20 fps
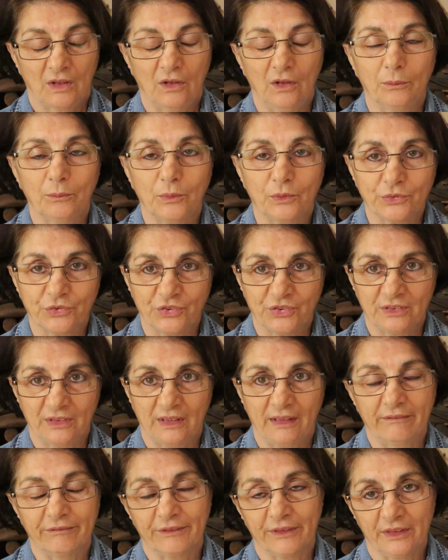almost
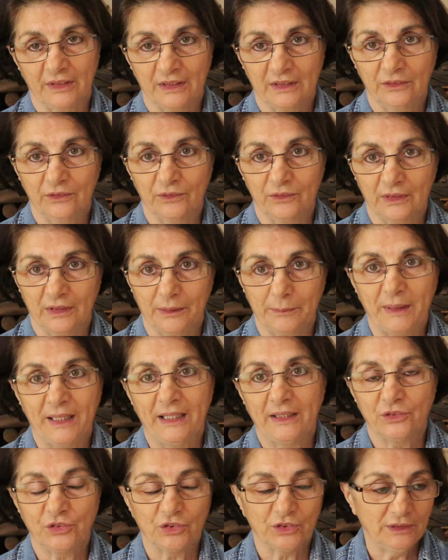everything you can
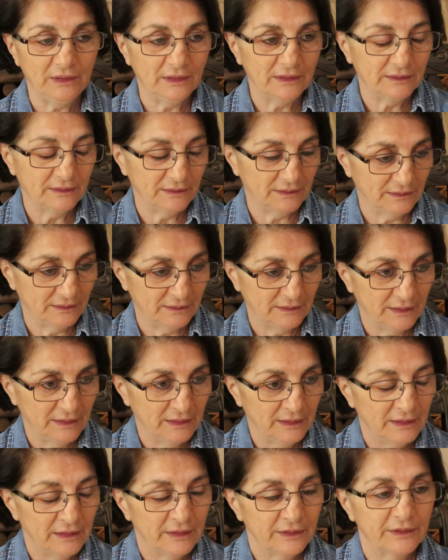imagine
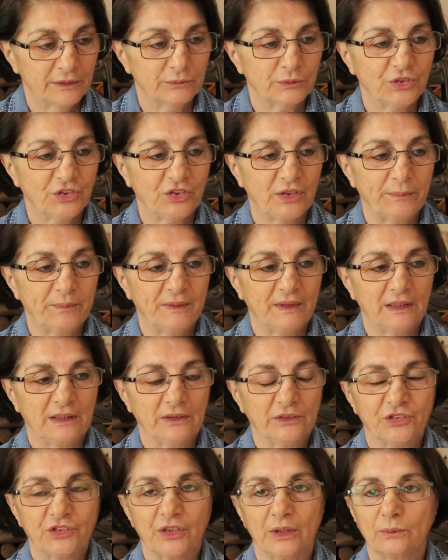there was something
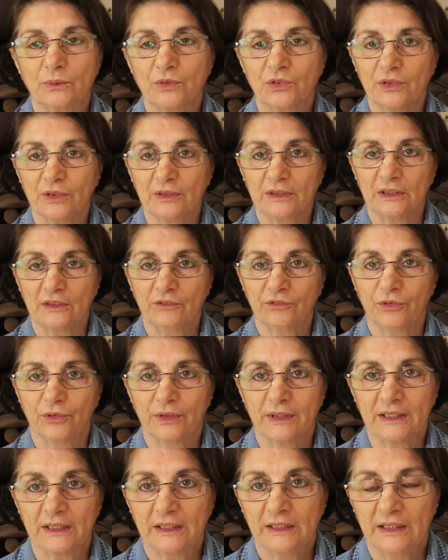else I was looking
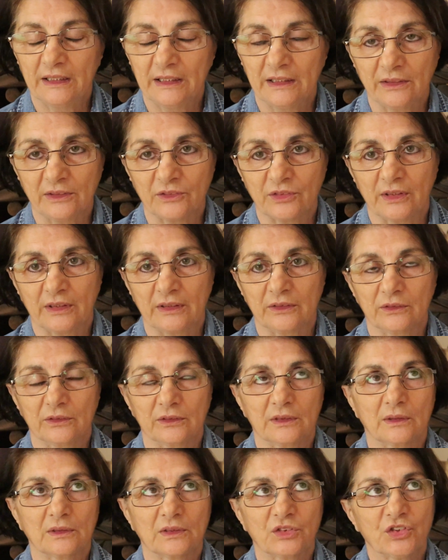for at Canadian Tire,
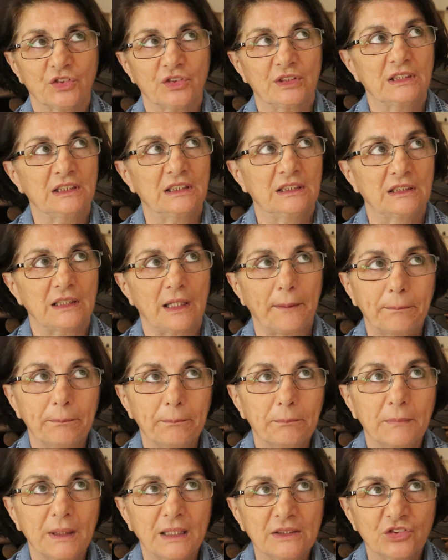and that's the uh,
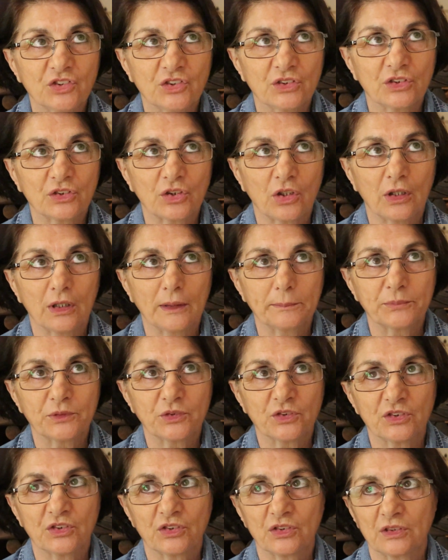
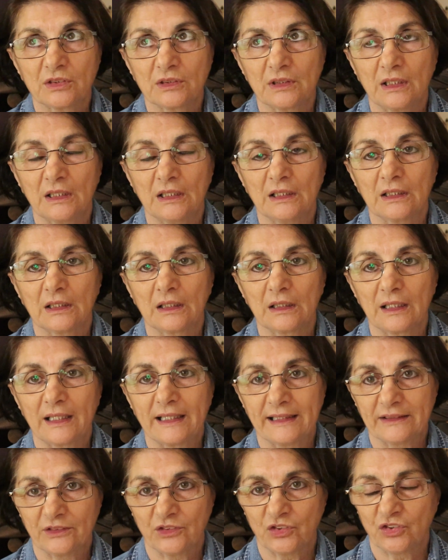Masontops uh,
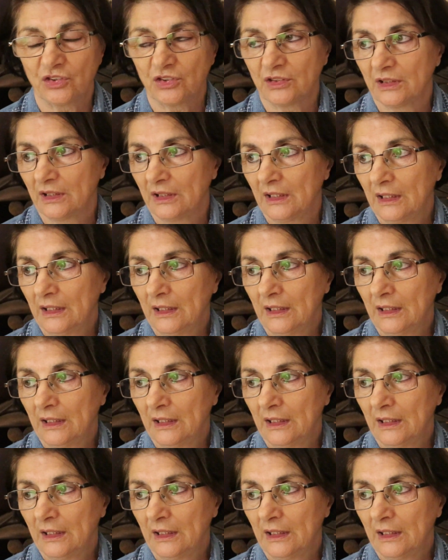glass